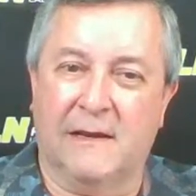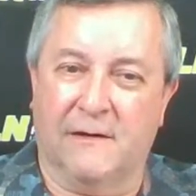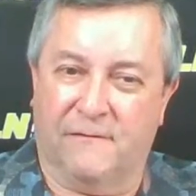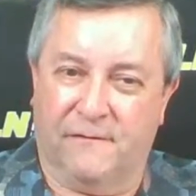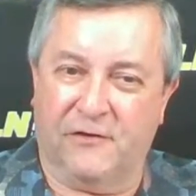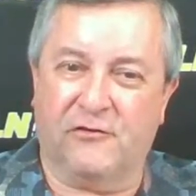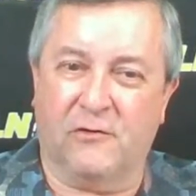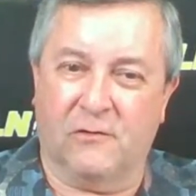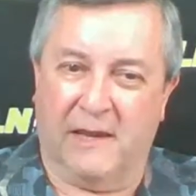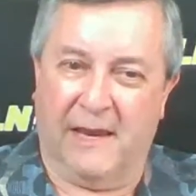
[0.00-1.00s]
an
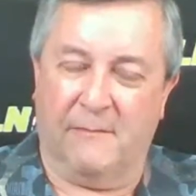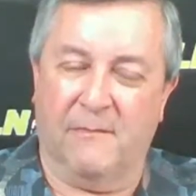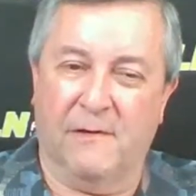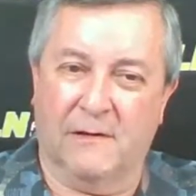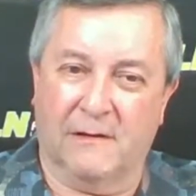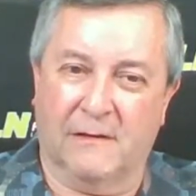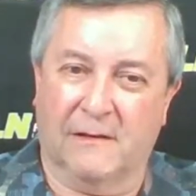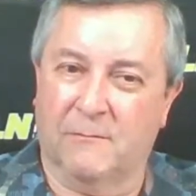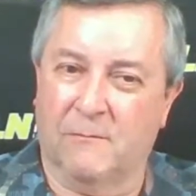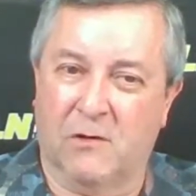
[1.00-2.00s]
official game.
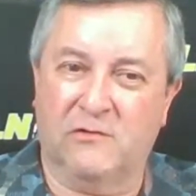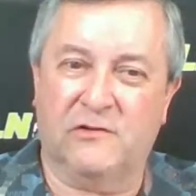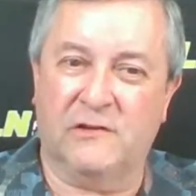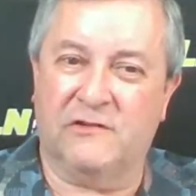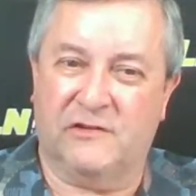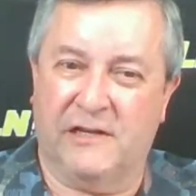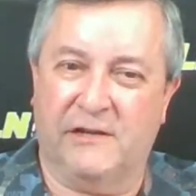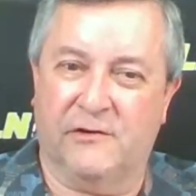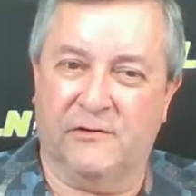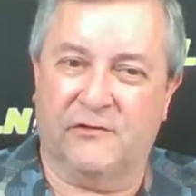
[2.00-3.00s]
Well, most of the
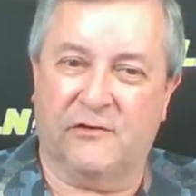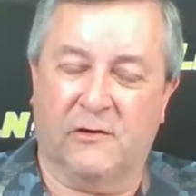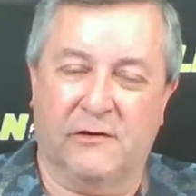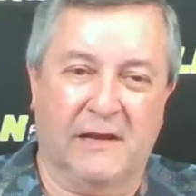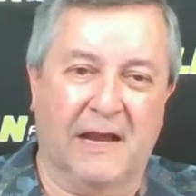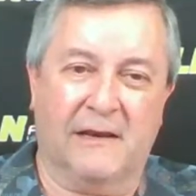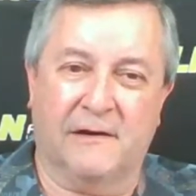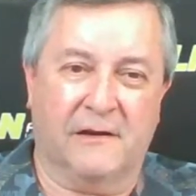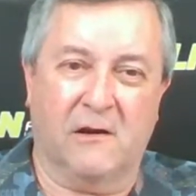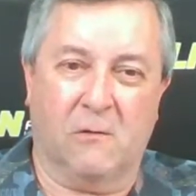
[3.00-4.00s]
seniors are not
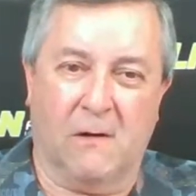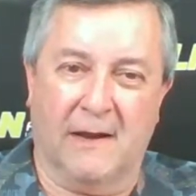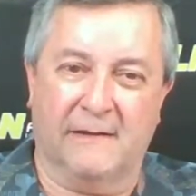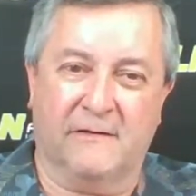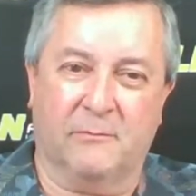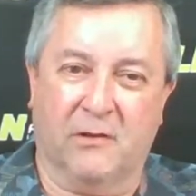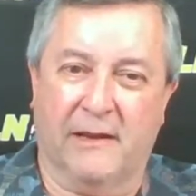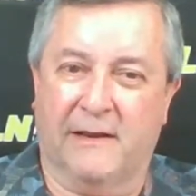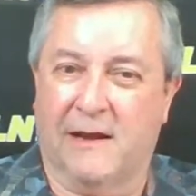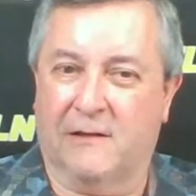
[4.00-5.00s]
going to go on to
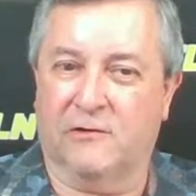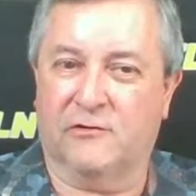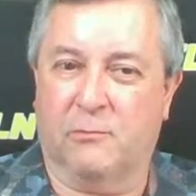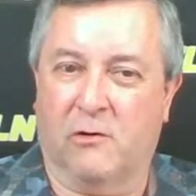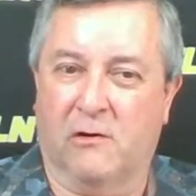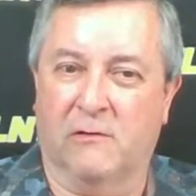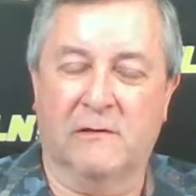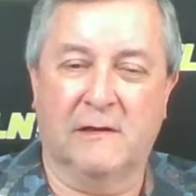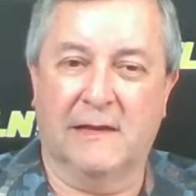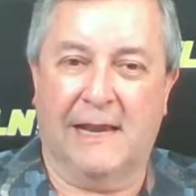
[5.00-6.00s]
play college ball
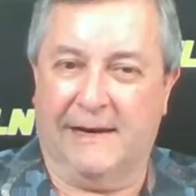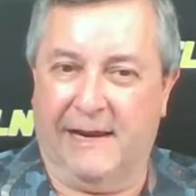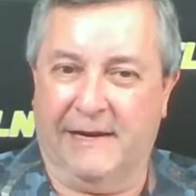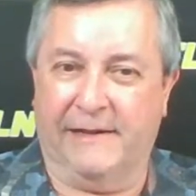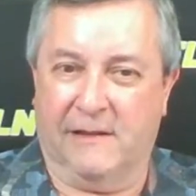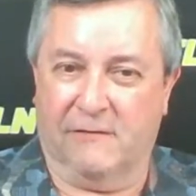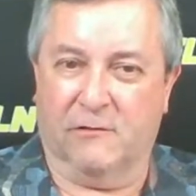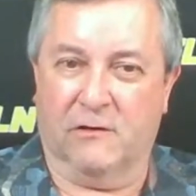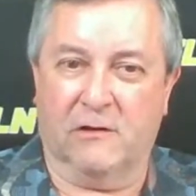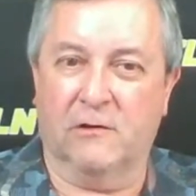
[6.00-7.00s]
at any
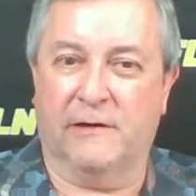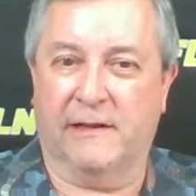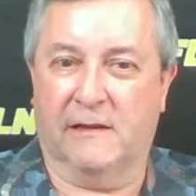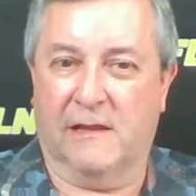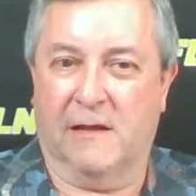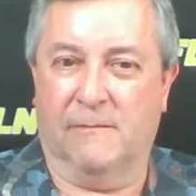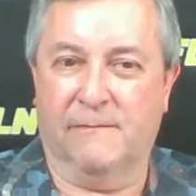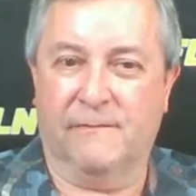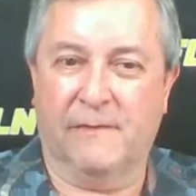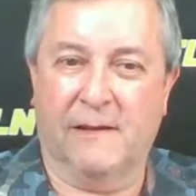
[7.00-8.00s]
level, including club.
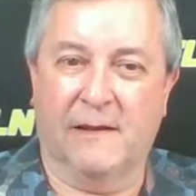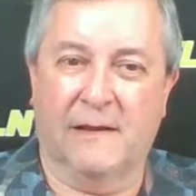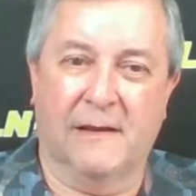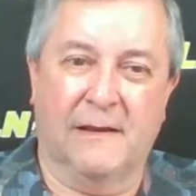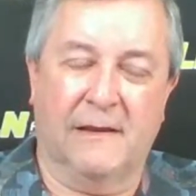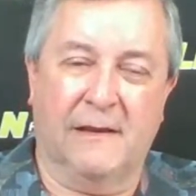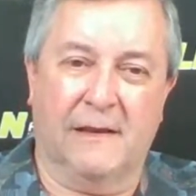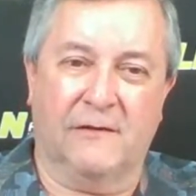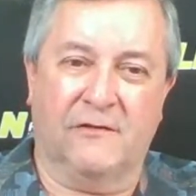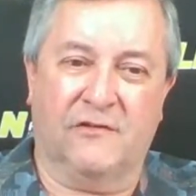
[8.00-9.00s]

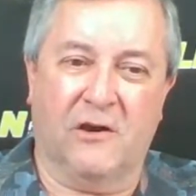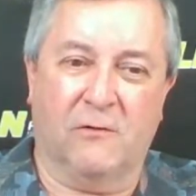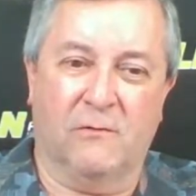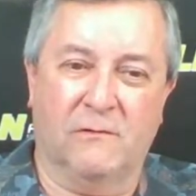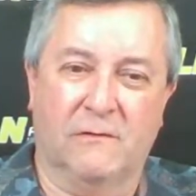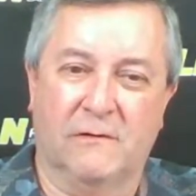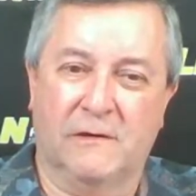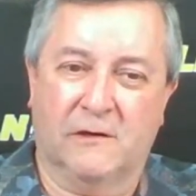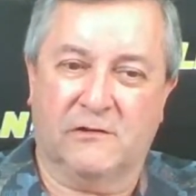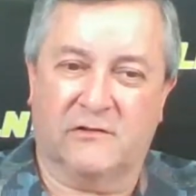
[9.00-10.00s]
And so,
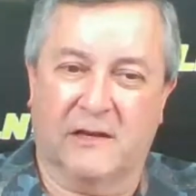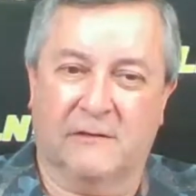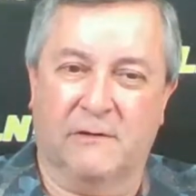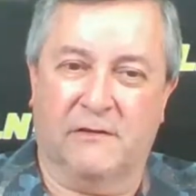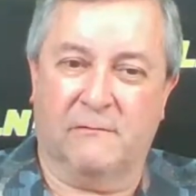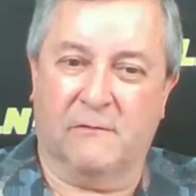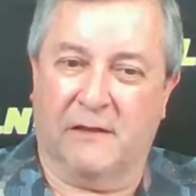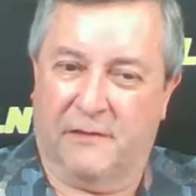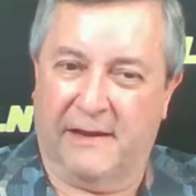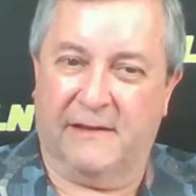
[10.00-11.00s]
just like
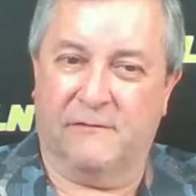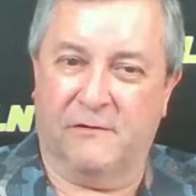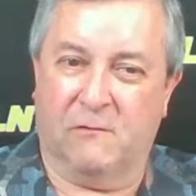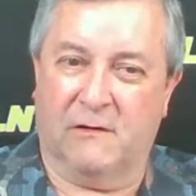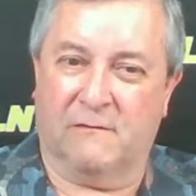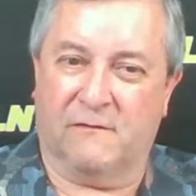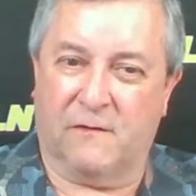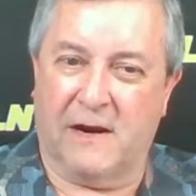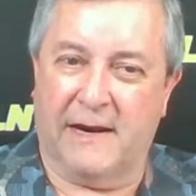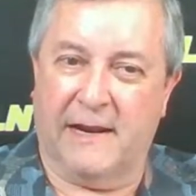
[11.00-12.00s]
I thanked everyone on
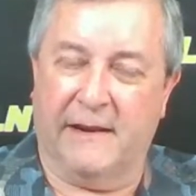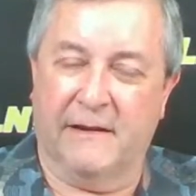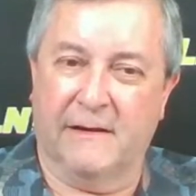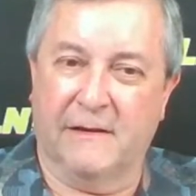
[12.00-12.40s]
Friday,